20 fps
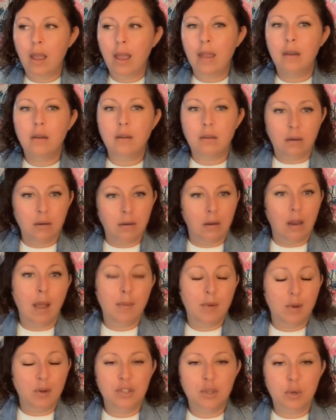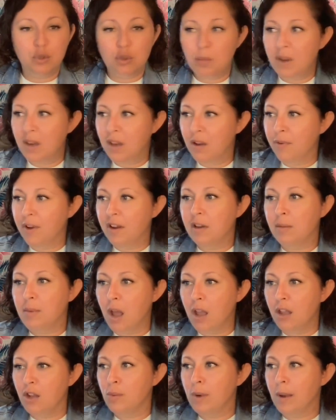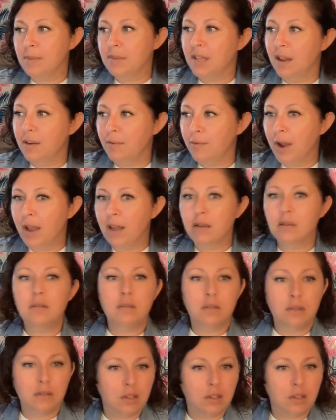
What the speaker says: And I'm your social media friend. I'm not your website friend.